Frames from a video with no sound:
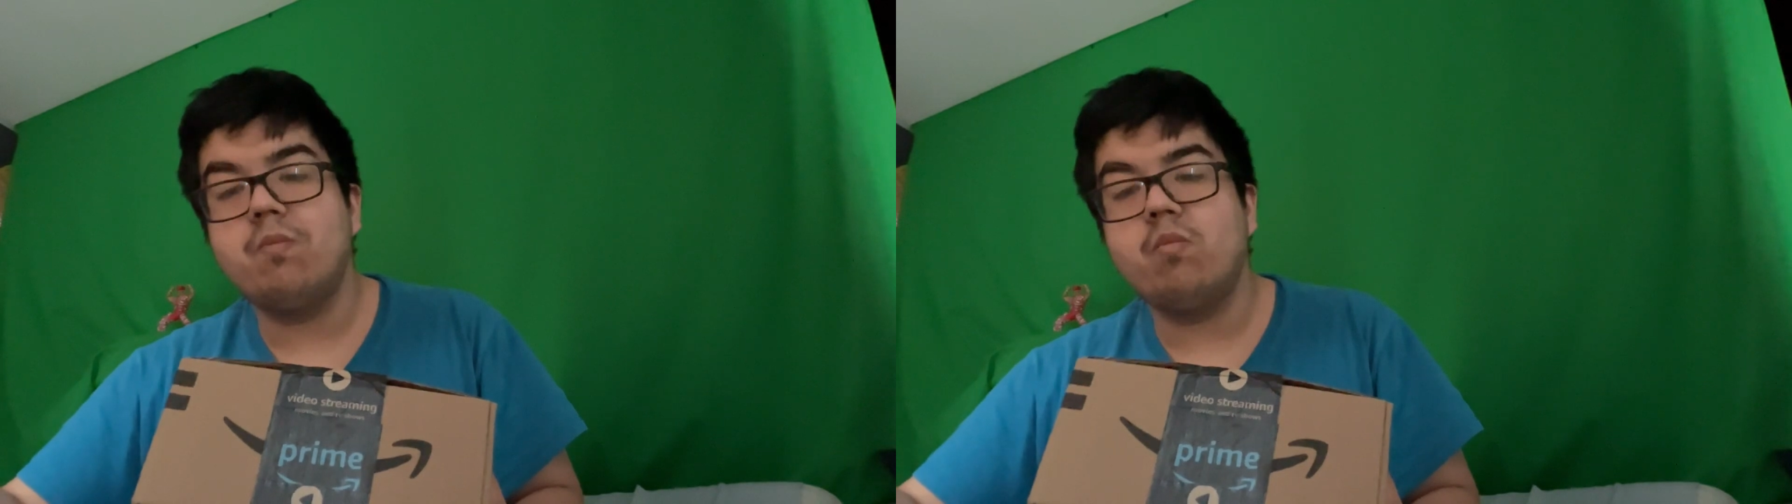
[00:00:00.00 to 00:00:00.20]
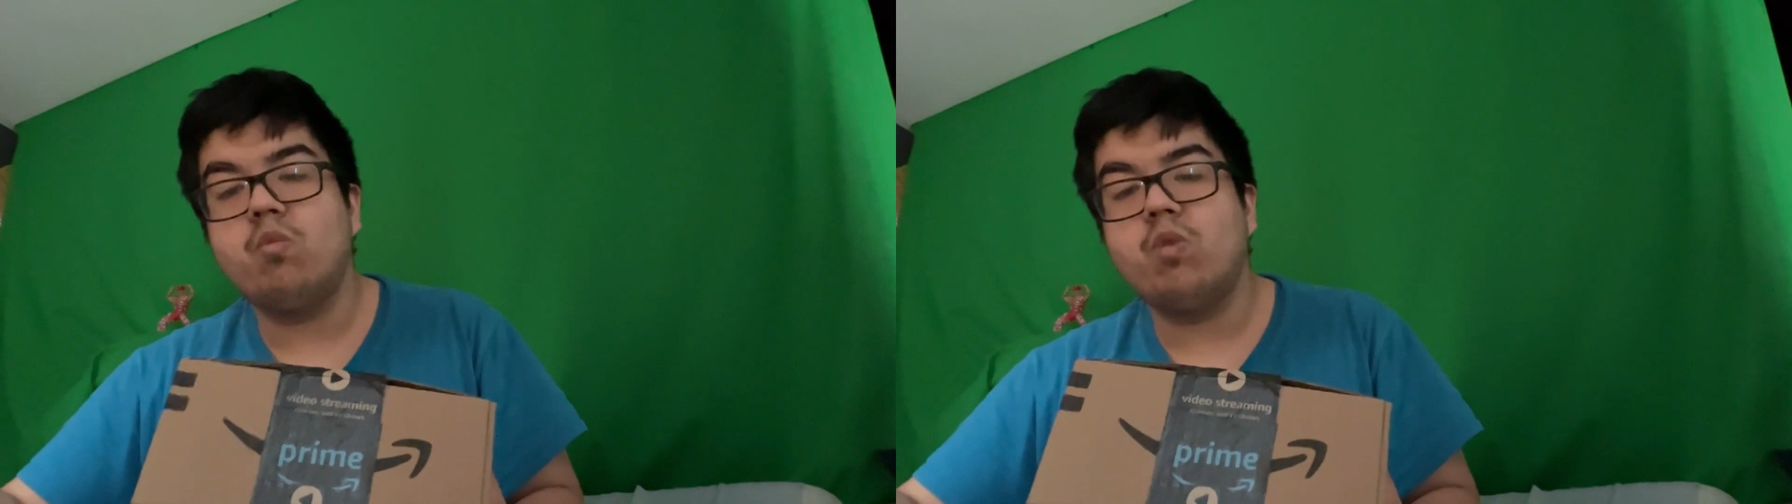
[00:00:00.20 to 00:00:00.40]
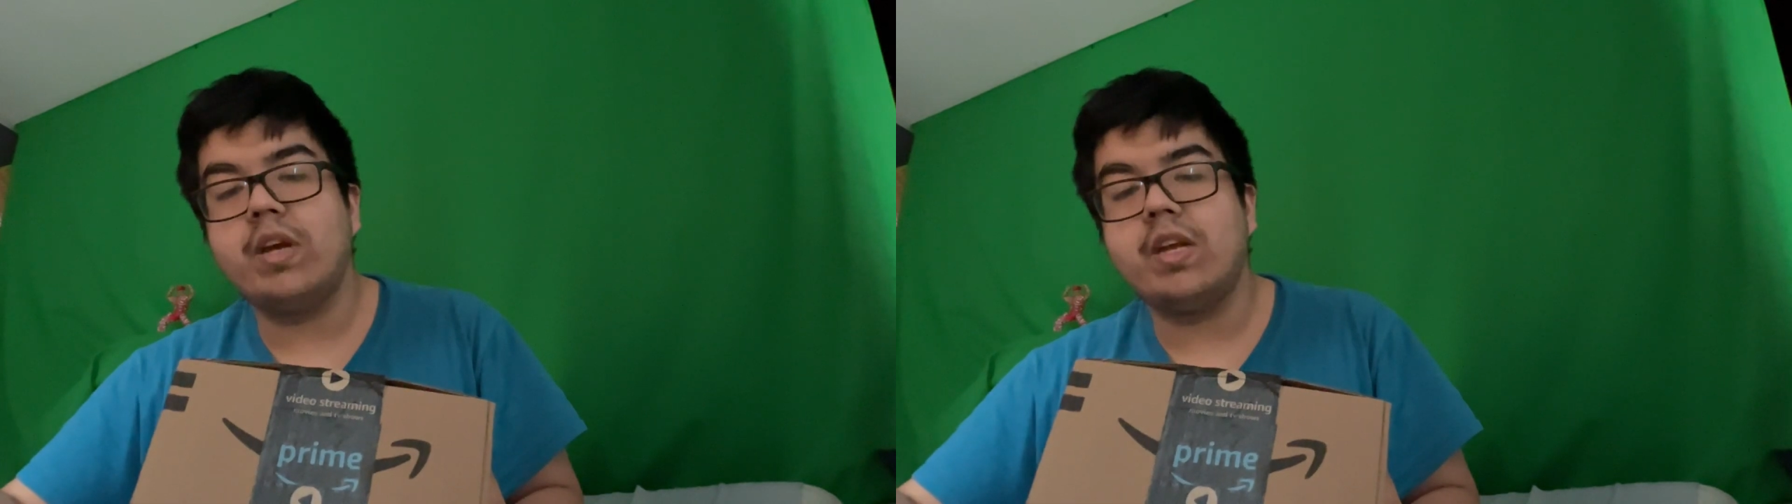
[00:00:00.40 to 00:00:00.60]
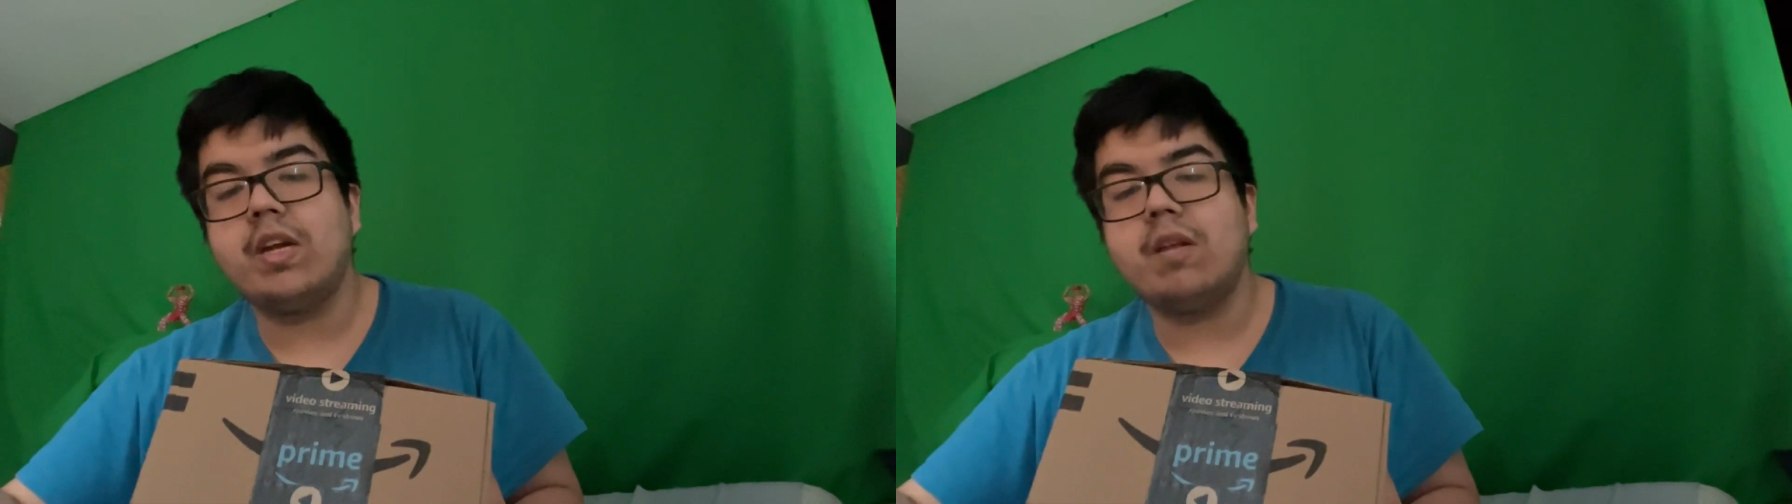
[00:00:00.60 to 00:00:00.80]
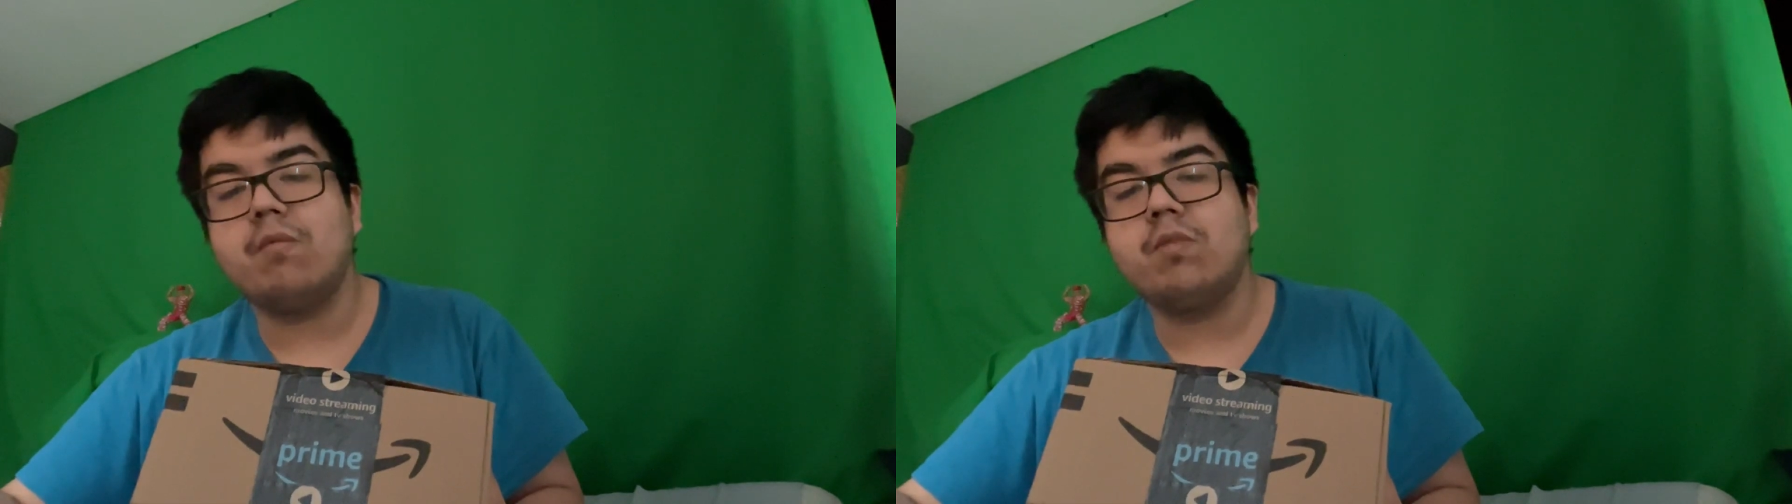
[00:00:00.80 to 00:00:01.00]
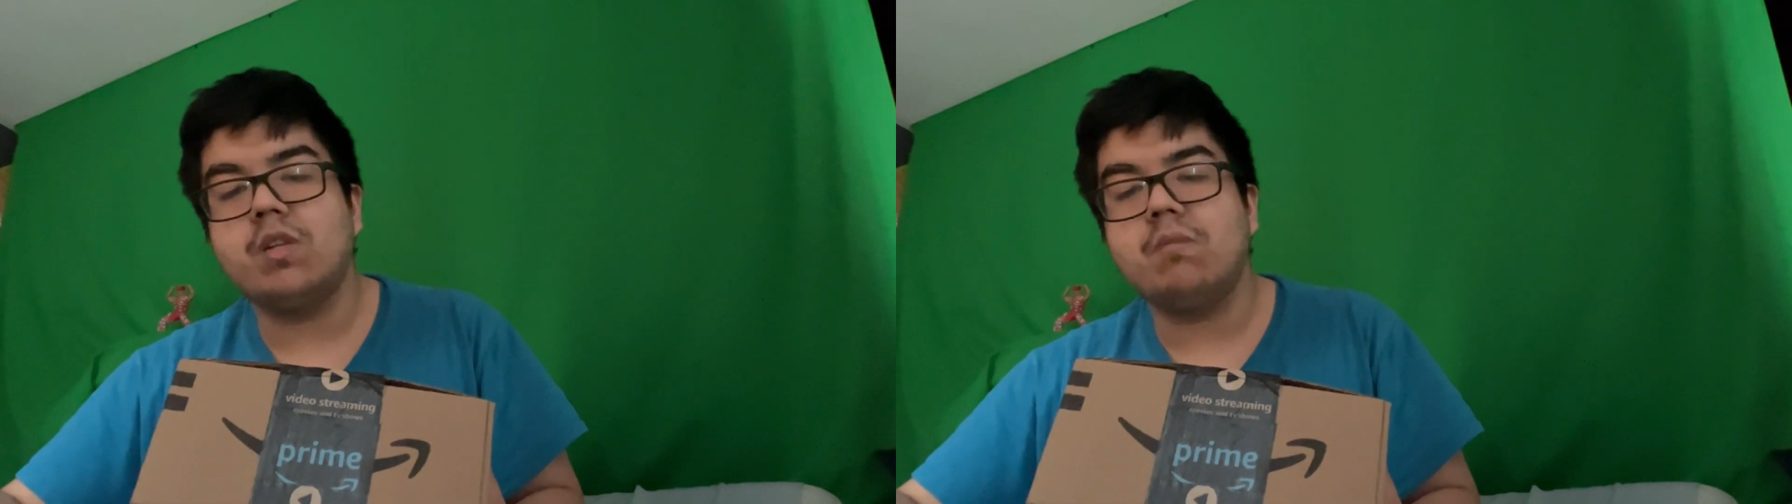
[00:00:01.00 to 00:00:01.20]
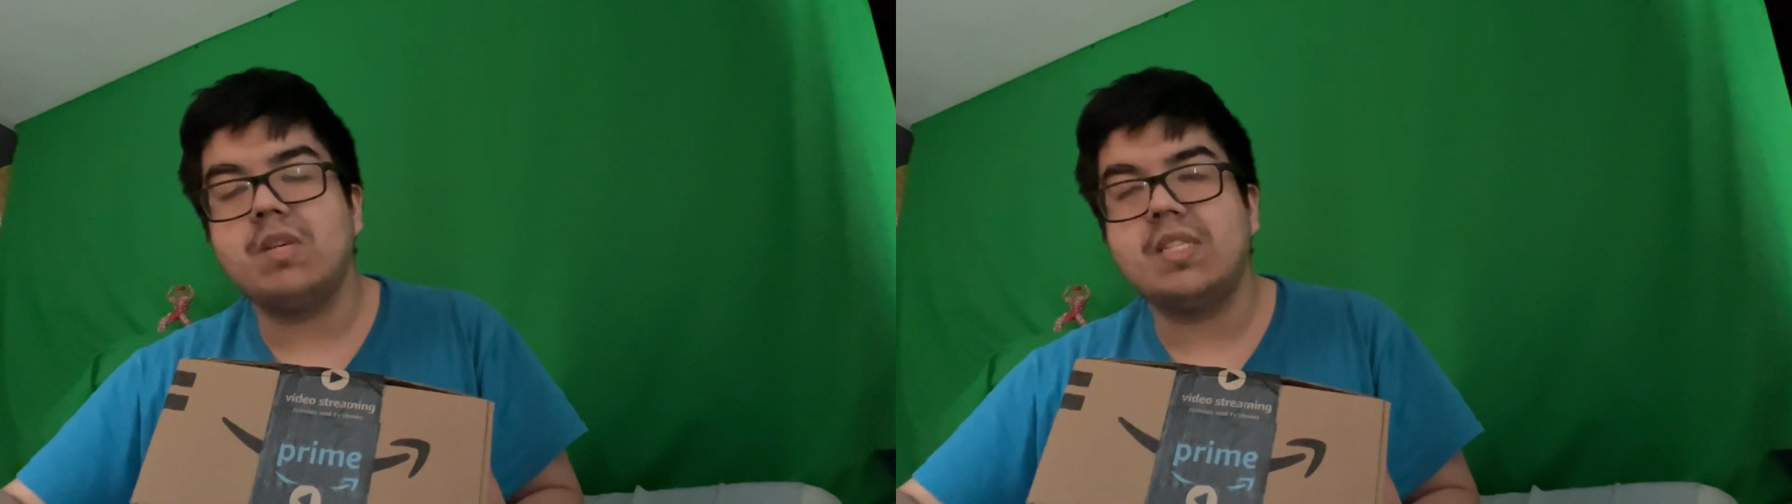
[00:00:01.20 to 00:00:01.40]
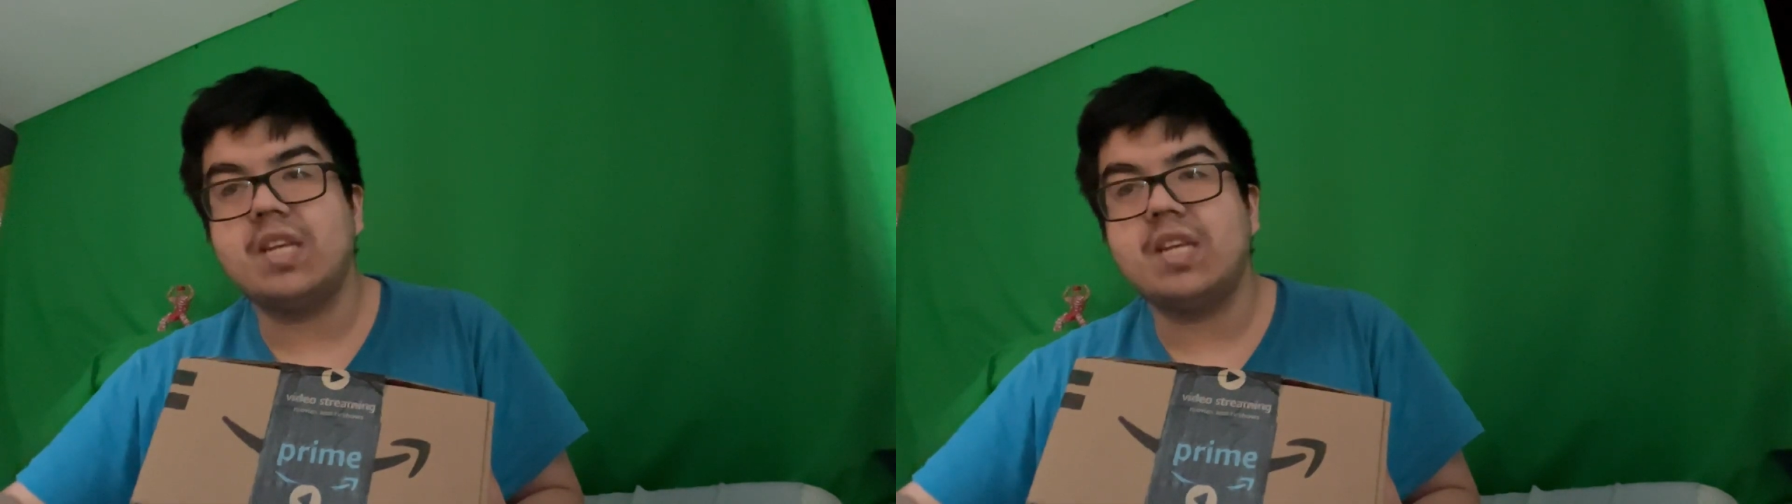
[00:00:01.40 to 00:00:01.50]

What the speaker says: way I really missed